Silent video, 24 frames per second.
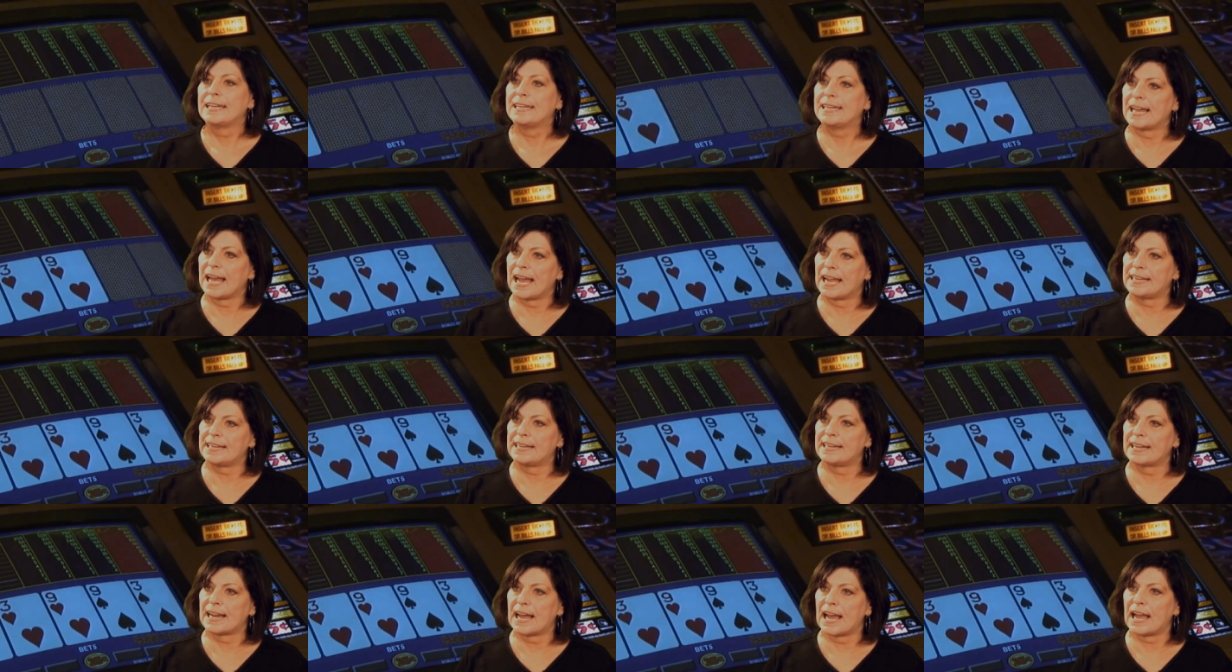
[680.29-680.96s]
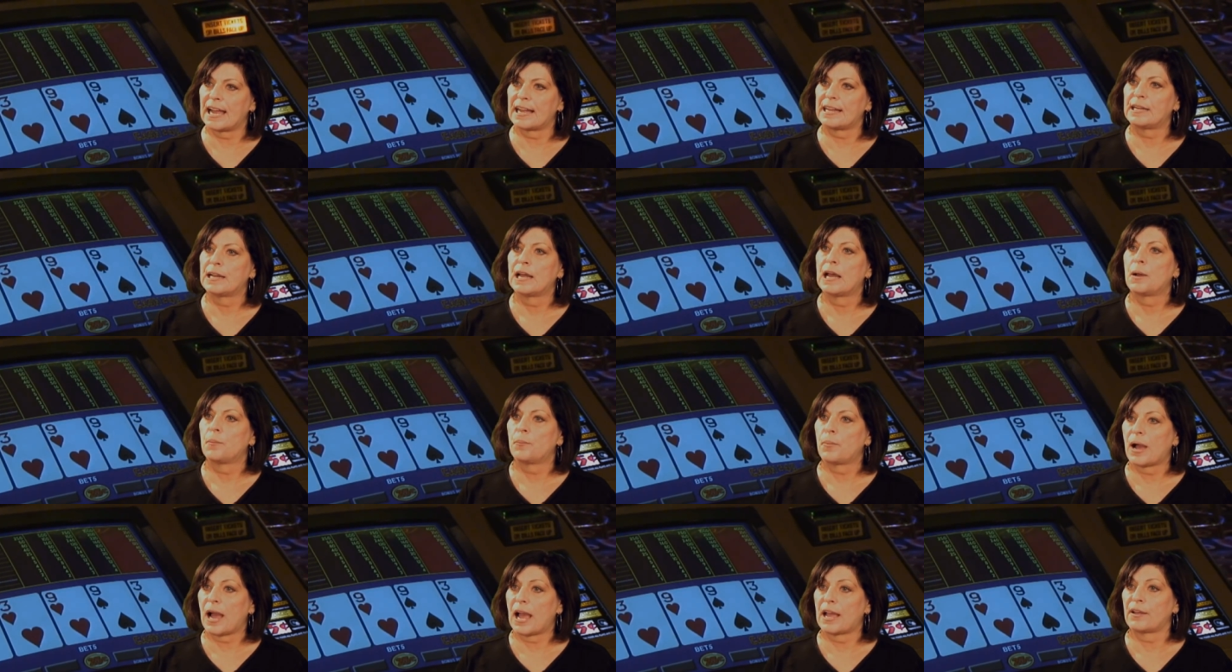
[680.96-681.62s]

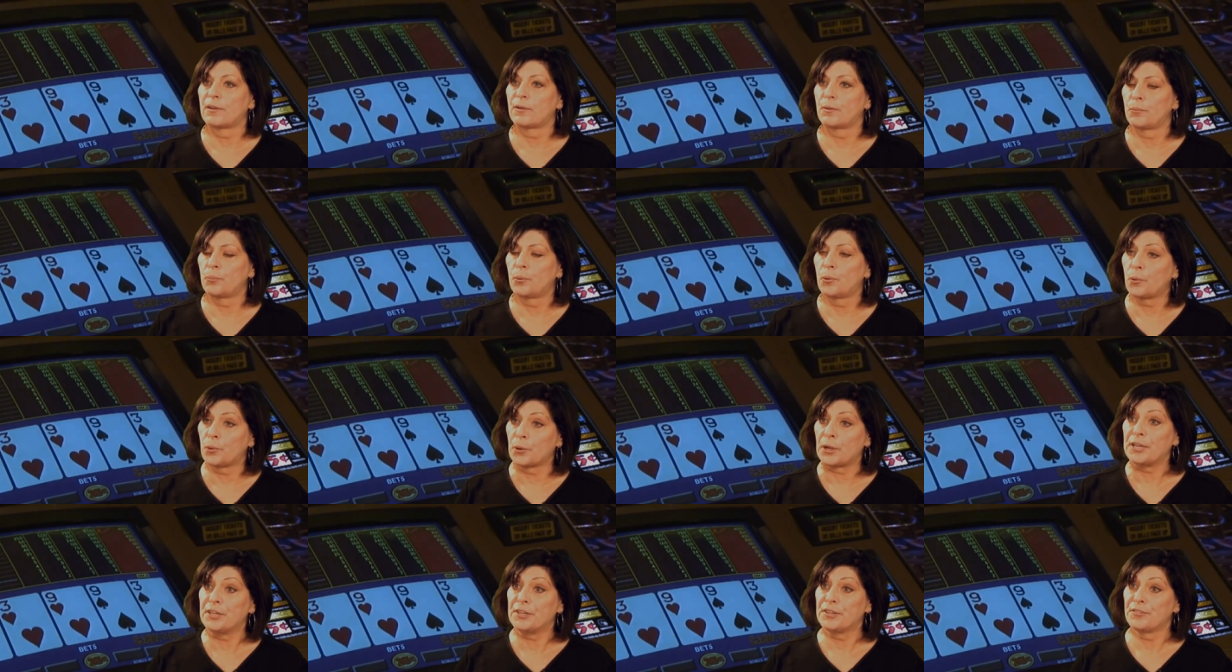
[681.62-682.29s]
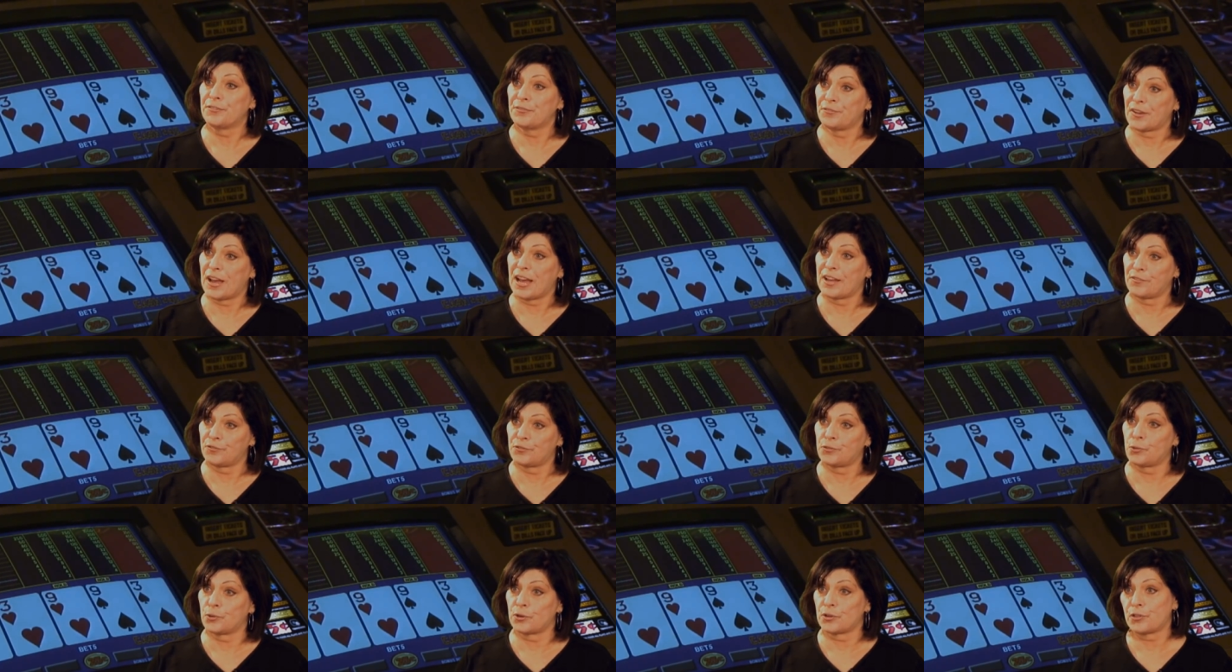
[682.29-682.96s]

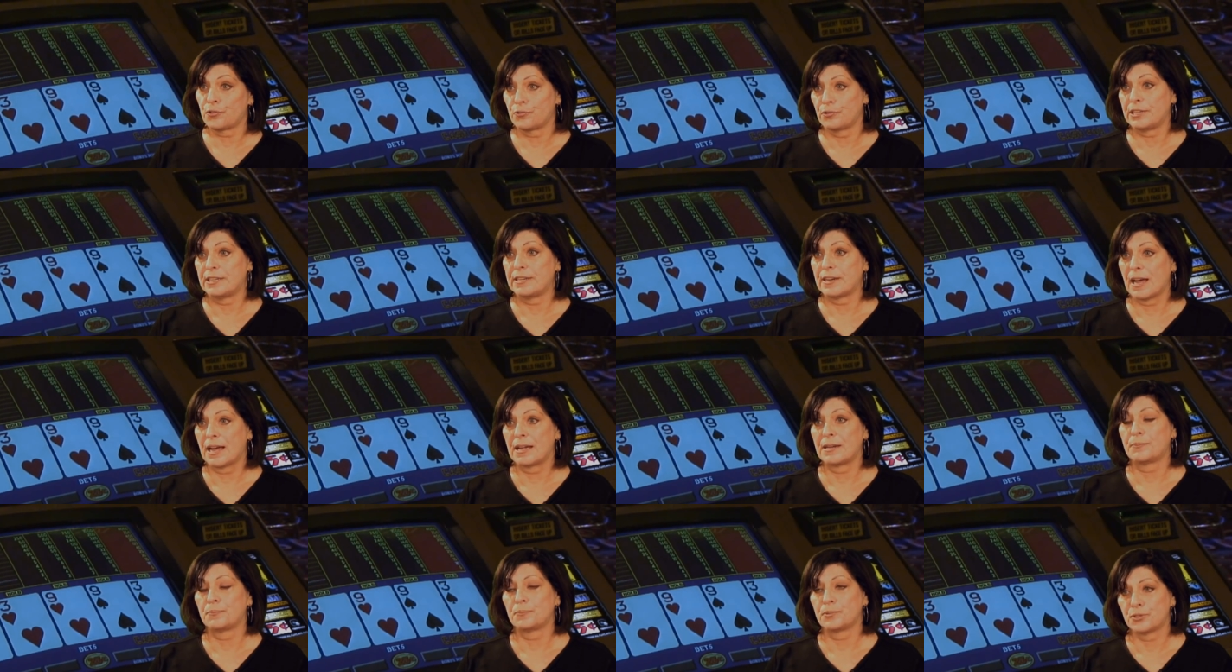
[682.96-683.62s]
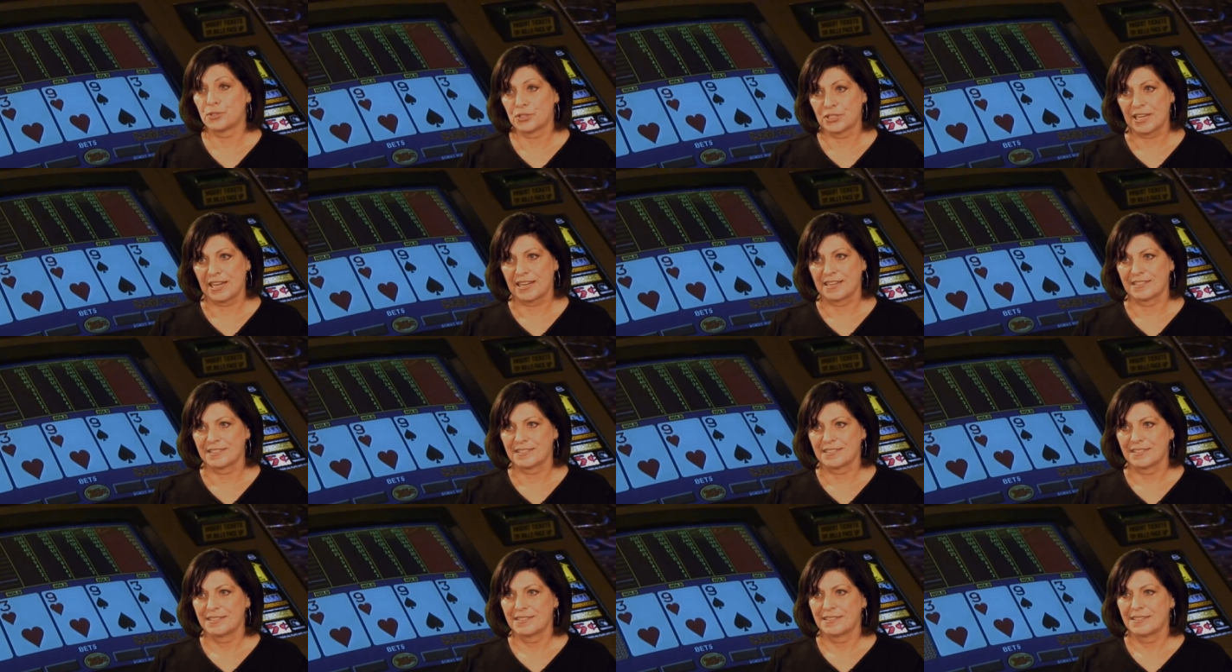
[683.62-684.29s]

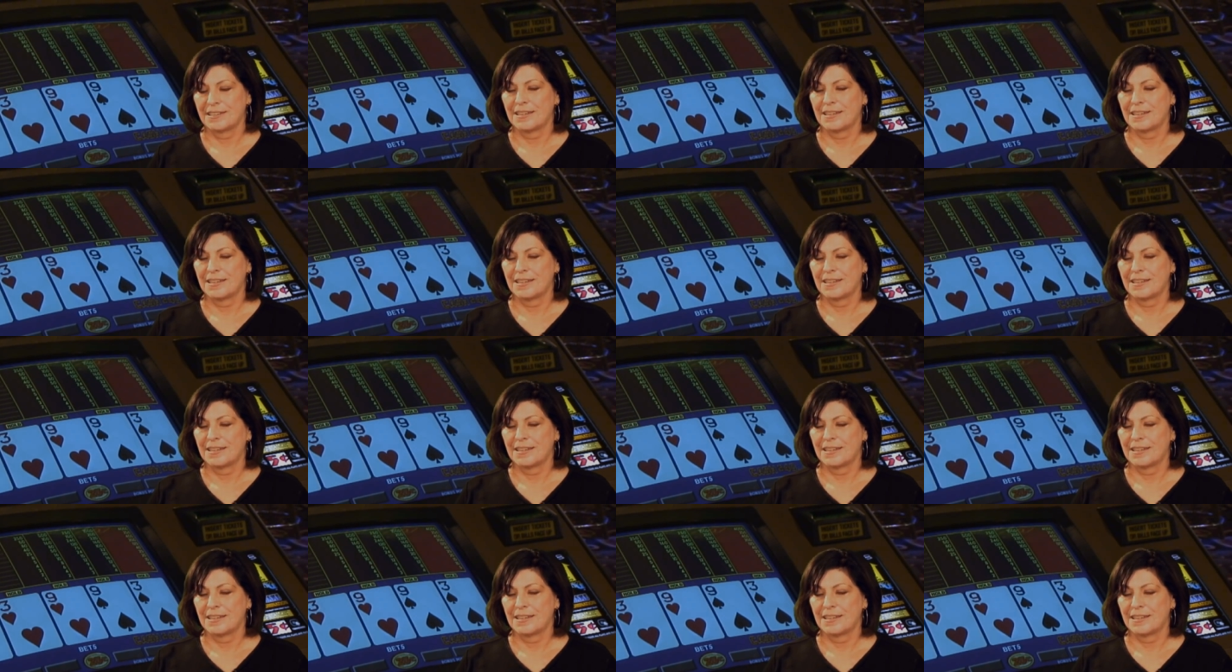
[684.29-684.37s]
99.5439%.